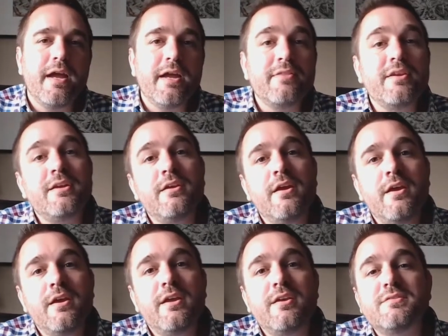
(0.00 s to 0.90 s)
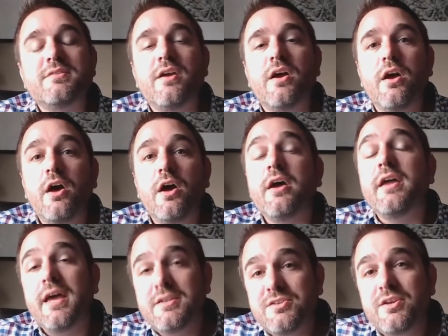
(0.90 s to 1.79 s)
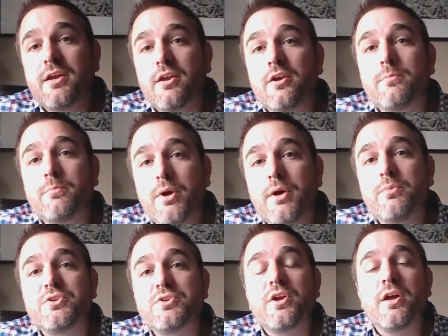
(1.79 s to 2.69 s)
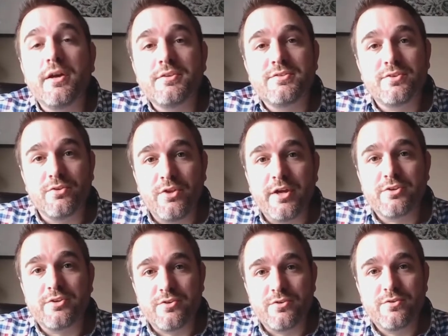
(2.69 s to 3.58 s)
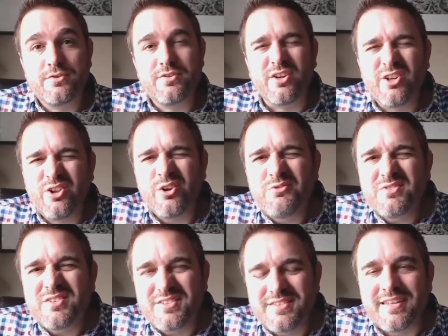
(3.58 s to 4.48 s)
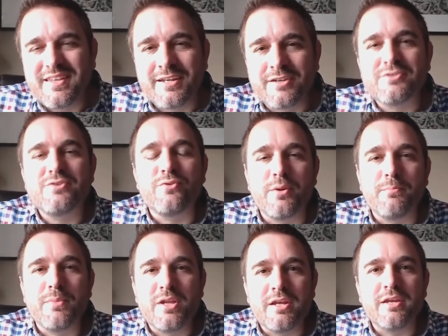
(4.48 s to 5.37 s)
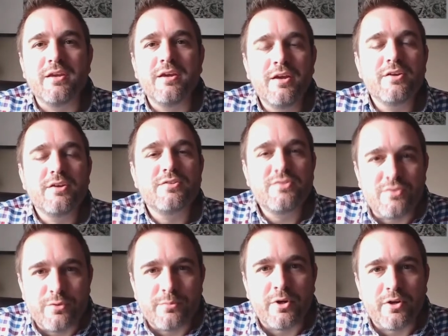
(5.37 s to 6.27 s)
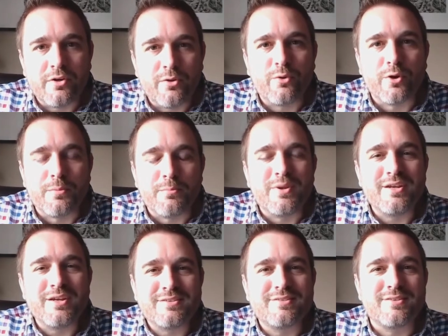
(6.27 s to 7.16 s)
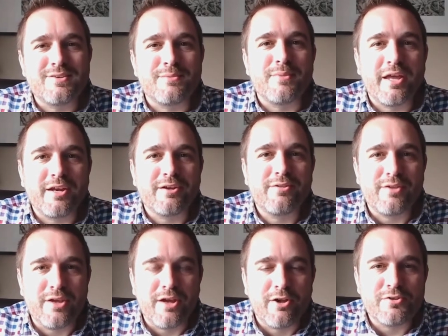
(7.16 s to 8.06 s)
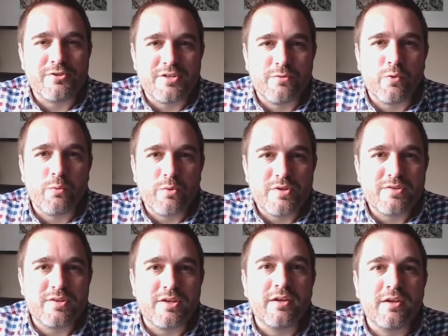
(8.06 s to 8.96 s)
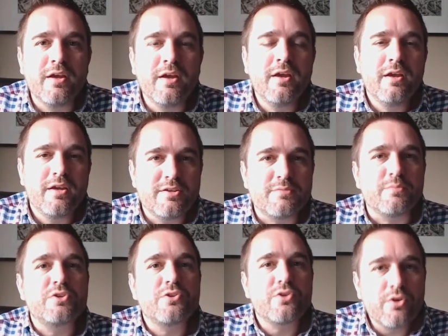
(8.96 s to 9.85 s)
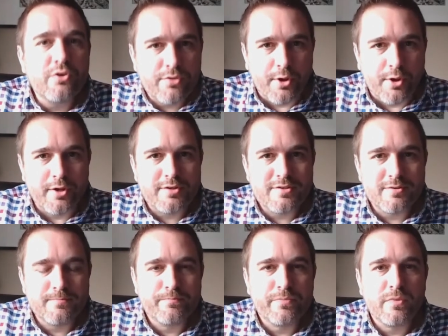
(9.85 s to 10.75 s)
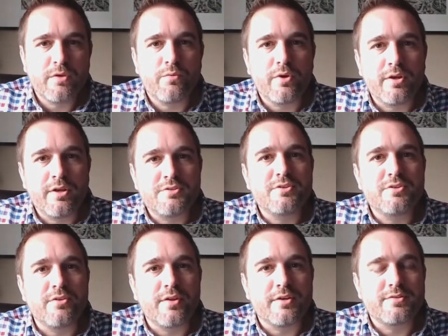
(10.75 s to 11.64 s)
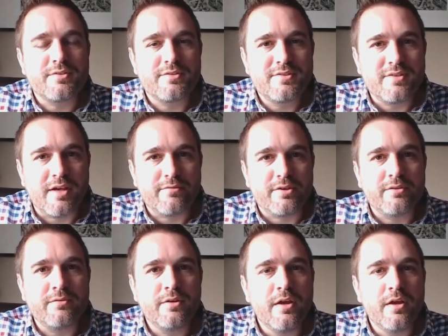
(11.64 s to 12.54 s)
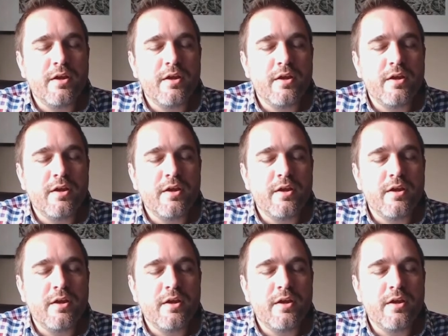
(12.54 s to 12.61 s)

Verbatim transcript: And then his uh, as yet unpublished Kantzer lectures, the closest thing to a mini summa or a mini systematic theology, where we see his mature thought, written in 2007,